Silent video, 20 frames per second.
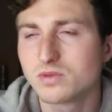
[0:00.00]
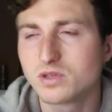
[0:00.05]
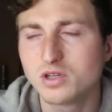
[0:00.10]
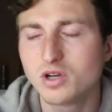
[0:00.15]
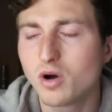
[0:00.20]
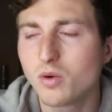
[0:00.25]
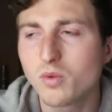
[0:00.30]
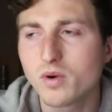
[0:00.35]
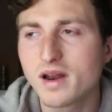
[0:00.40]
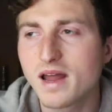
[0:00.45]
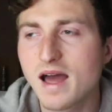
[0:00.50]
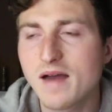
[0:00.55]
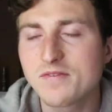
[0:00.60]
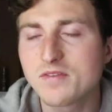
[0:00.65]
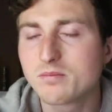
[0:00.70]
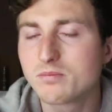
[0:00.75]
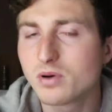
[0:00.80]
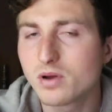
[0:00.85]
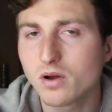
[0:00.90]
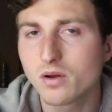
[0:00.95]
You don't want to have
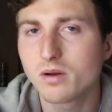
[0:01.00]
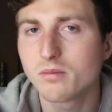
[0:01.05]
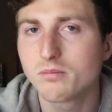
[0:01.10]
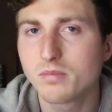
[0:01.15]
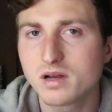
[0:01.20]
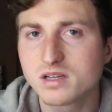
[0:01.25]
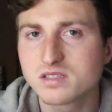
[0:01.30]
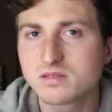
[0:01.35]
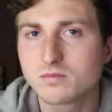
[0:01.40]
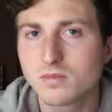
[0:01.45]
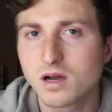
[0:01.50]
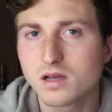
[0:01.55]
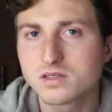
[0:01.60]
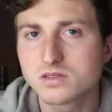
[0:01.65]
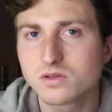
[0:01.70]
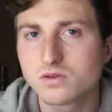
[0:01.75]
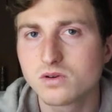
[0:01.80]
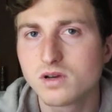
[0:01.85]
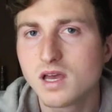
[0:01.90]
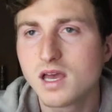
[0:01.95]
to put on a bunch of
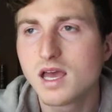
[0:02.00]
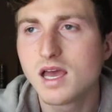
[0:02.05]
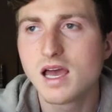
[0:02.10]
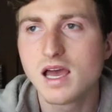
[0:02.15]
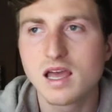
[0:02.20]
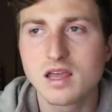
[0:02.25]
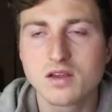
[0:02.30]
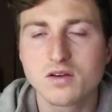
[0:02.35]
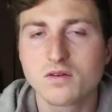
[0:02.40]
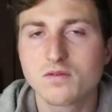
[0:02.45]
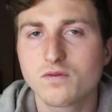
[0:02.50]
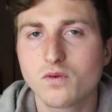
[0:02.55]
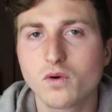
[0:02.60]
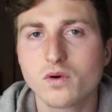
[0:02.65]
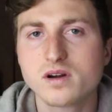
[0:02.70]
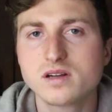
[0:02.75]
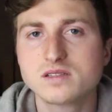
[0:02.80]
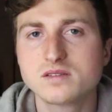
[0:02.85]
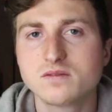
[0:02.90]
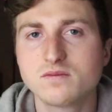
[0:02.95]
muscle in your
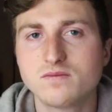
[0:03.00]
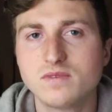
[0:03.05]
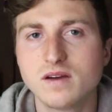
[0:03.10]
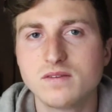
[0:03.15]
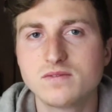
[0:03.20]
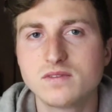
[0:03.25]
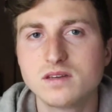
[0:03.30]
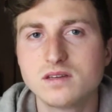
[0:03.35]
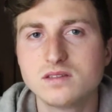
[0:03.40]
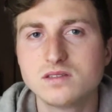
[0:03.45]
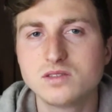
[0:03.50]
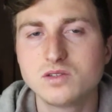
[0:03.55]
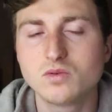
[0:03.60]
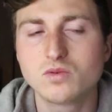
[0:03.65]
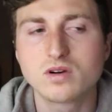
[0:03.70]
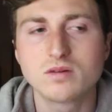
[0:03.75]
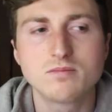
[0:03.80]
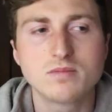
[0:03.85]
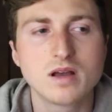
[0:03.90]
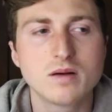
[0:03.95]
40s and 50s. You
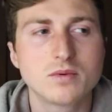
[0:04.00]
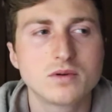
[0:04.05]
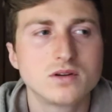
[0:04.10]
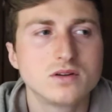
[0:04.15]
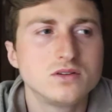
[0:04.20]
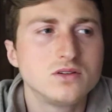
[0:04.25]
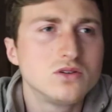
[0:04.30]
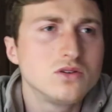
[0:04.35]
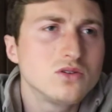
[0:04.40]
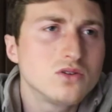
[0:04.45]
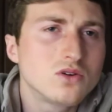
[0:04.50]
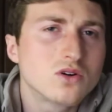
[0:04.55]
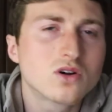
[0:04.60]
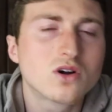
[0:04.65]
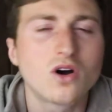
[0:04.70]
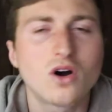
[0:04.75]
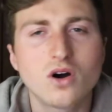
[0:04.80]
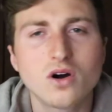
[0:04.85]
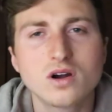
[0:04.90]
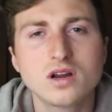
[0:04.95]
want to be able to do a little
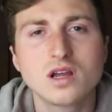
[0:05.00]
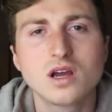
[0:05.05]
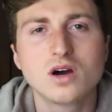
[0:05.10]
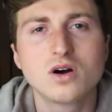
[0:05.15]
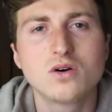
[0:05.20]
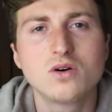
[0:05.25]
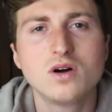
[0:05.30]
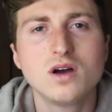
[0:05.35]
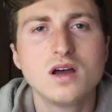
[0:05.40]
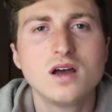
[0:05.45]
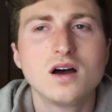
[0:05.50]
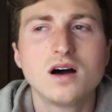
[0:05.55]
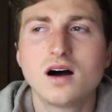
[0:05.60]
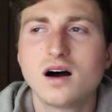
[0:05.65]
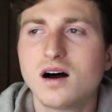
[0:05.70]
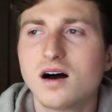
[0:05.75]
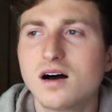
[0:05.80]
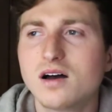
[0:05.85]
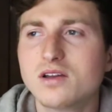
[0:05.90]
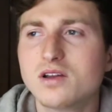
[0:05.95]

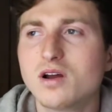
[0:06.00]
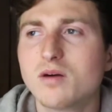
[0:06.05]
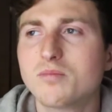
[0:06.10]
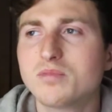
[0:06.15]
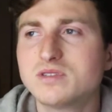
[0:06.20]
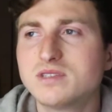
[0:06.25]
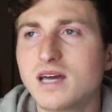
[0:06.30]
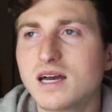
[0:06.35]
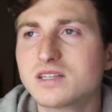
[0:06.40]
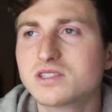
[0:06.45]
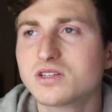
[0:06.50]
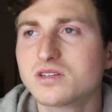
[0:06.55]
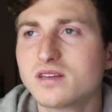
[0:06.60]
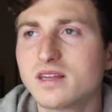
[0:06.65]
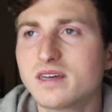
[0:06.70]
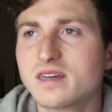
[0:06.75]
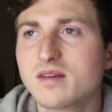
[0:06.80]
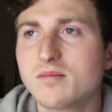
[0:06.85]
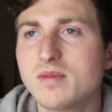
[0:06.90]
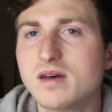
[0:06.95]
cardio, you know, protect your
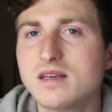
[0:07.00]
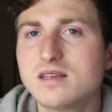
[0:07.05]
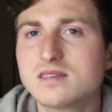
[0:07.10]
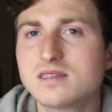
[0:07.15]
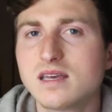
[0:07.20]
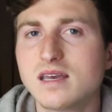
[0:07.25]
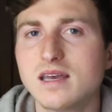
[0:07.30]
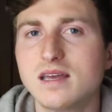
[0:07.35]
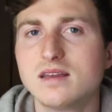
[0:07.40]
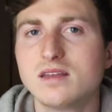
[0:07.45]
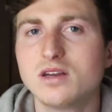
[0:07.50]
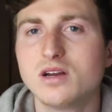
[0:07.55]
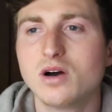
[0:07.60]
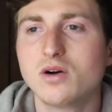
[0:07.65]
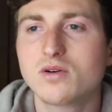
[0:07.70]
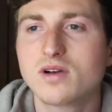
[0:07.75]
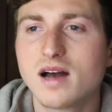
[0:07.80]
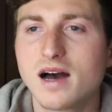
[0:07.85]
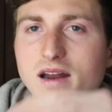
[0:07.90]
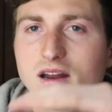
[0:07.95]
ligaments and, you
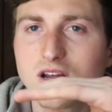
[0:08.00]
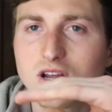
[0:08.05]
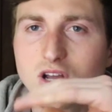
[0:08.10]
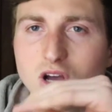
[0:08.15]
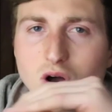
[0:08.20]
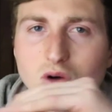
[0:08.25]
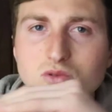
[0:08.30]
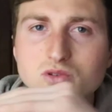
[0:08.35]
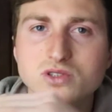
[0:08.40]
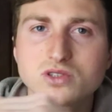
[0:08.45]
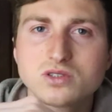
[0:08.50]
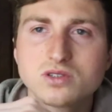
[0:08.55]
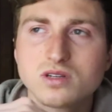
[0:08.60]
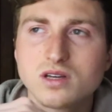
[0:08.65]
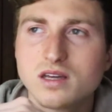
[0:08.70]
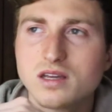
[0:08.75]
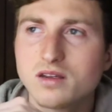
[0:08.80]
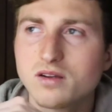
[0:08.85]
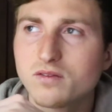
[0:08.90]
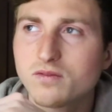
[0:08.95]
know, kind of coast
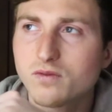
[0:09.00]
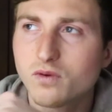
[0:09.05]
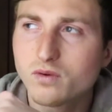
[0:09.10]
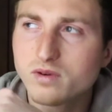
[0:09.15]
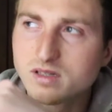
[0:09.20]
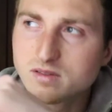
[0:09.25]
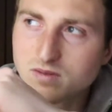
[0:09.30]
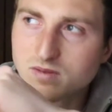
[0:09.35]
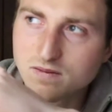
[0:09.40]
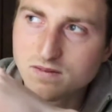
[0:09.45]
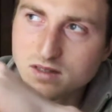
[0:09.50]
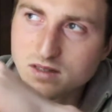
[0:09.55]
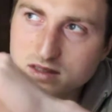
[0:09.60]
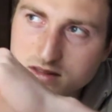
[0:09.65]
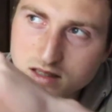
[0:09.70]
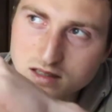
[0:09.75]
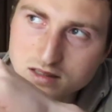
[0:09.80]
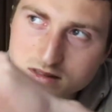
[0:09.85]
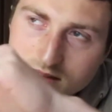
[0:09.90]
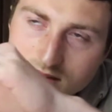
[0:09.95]
in your 40s, 50s,
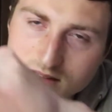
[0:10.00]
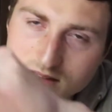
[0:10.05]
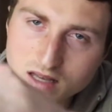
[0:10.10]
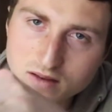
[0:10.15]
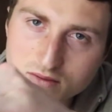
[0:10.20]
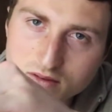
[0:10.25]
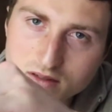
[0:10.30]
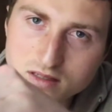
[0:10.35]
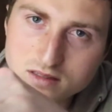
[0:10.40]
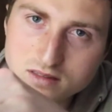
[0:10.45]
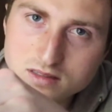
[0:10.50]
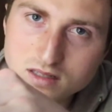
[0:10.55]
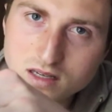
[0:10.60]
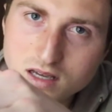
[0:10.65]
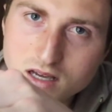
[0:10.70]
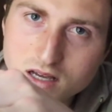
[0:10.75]
60s, 70s.